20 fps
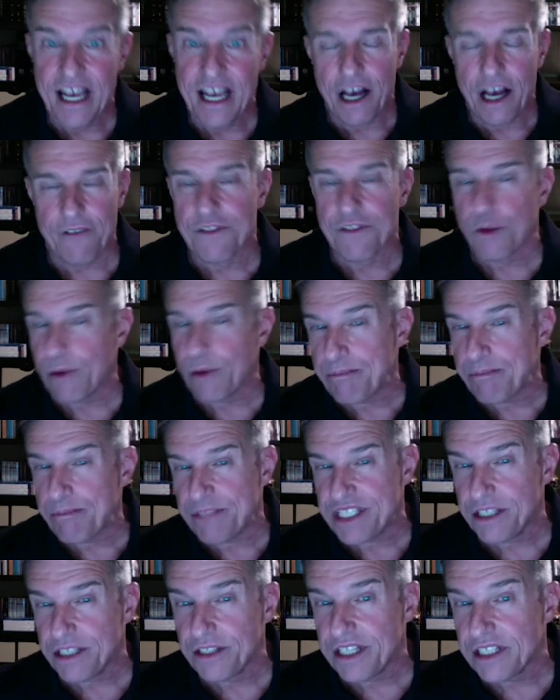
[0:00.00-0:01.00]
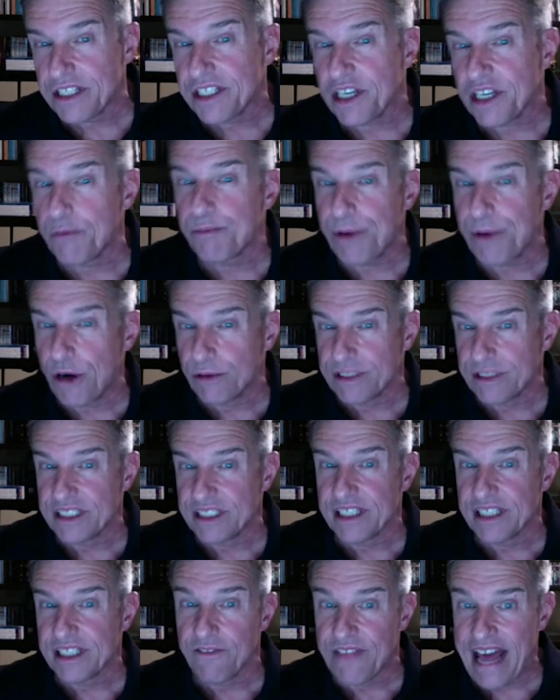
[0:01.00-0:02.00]
of the reptilian component
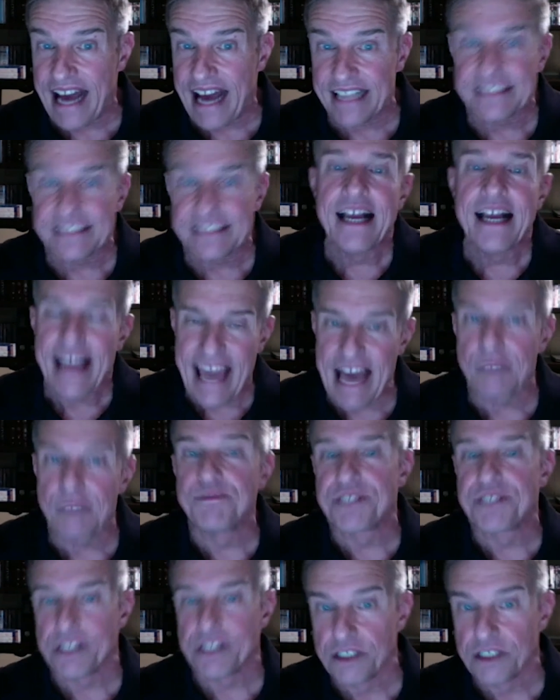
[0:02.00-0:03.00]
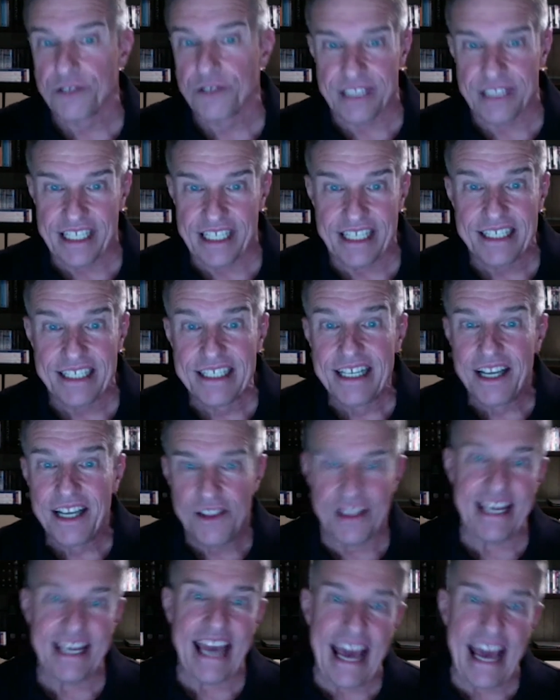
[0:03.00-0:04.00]
of that, absolutely.
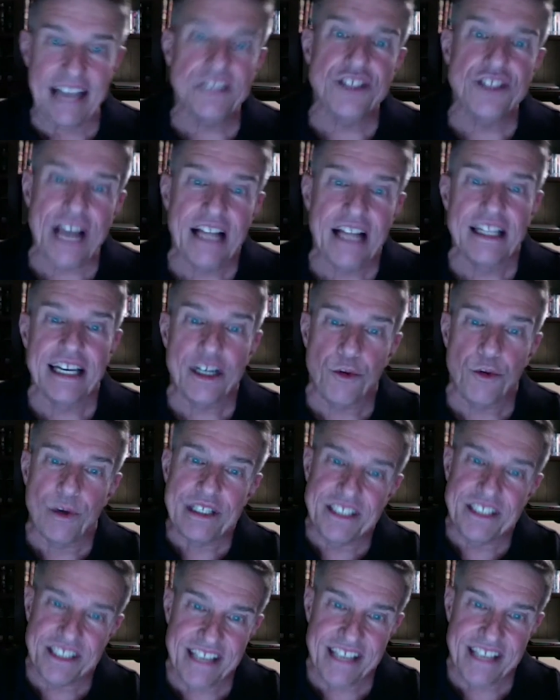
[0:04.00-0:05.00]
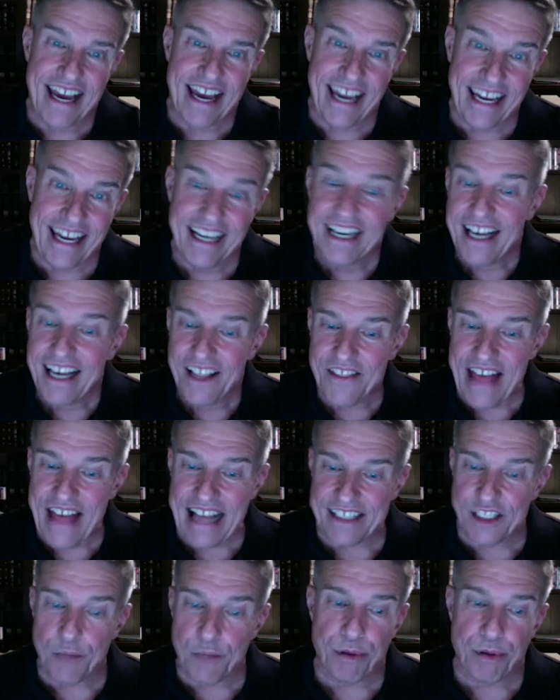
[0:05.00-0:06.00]
The angelic would say that
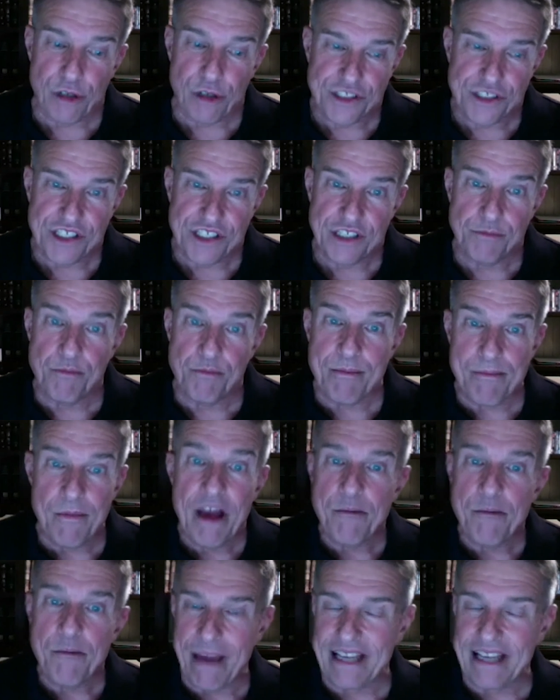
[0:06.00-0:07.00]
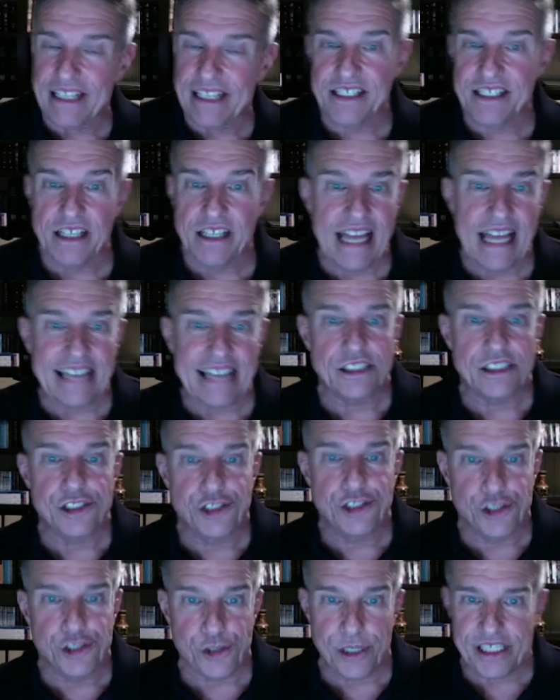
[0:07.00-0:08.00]
the person made a selected
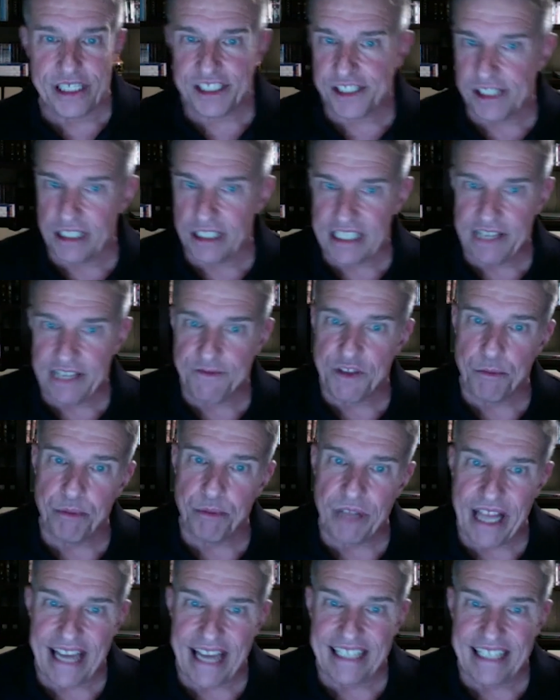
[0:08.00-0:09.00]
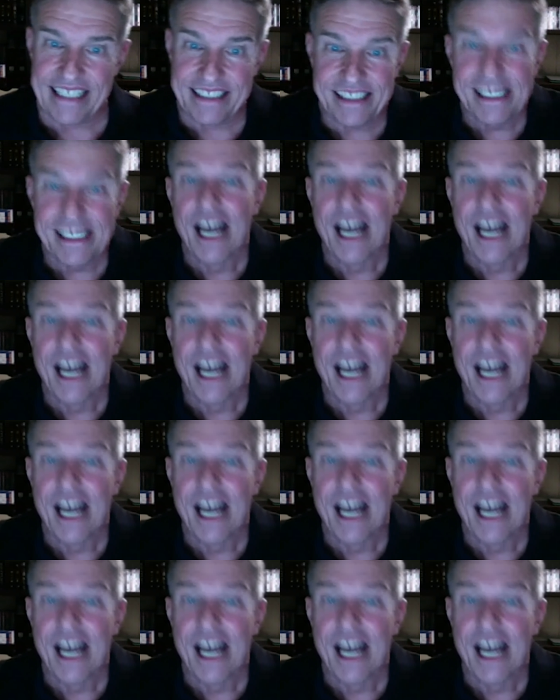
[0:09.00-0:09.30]
choice to leave the planet